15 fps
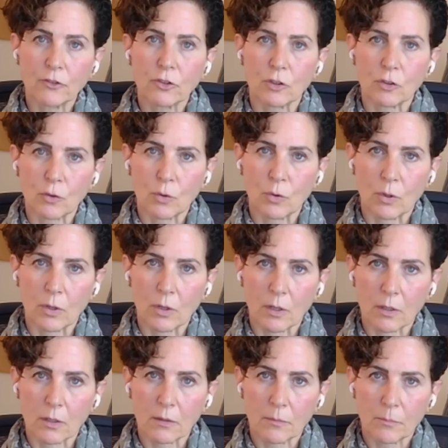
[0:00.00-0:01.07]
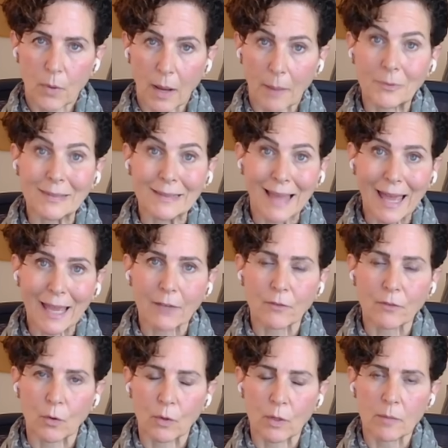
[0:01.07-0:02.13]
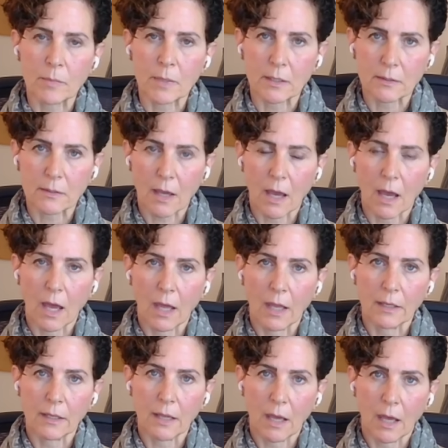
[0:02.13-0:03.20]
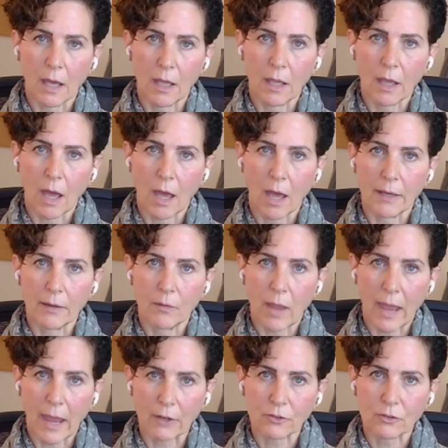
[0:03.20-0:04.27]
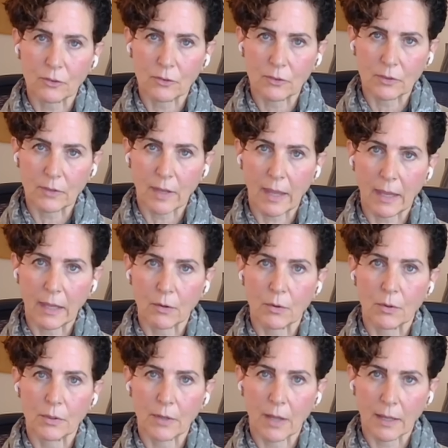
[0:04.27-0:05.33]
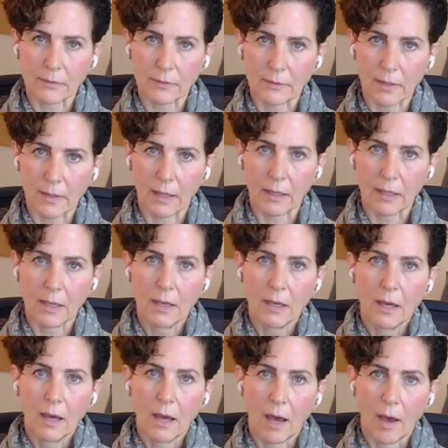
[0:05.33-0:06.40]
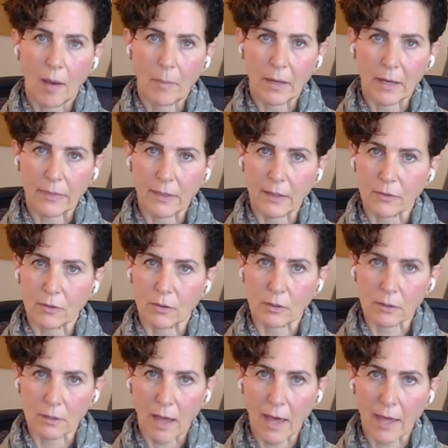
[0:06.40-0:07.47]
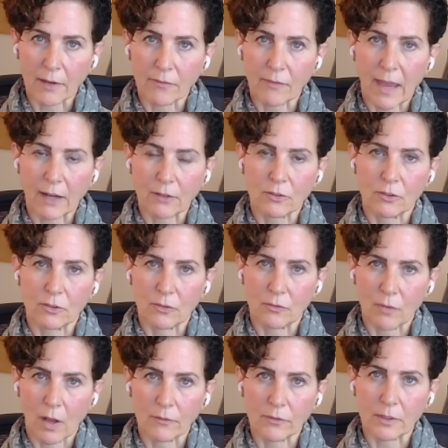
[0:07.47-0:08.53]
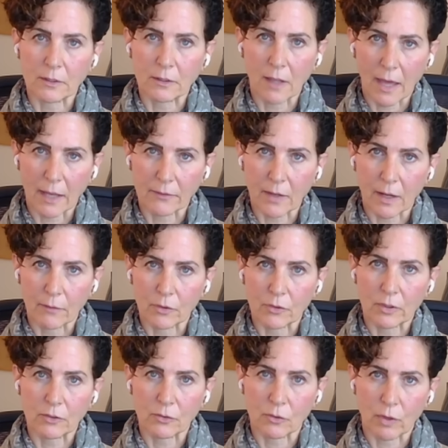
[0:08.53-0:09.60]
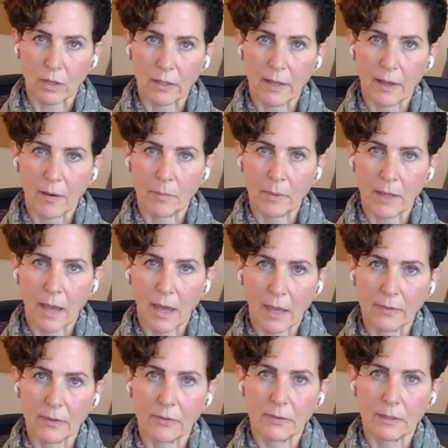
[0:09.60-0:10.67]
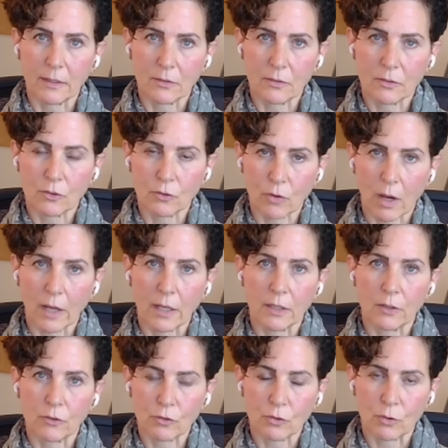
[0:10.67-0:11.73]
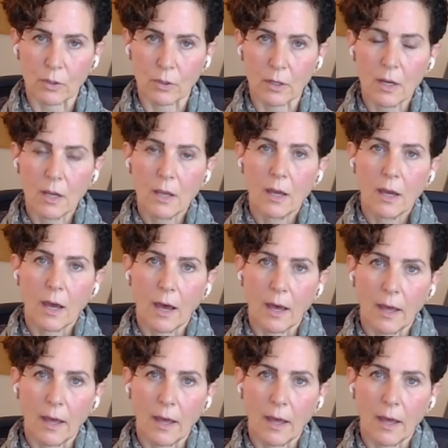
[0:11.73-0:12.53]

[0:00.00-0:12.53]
tension or perhaps lack of agreement on actions to take or not to take. And I think there are a lot of actors involved in a lot of conversations right now behind the scenes to try to ensure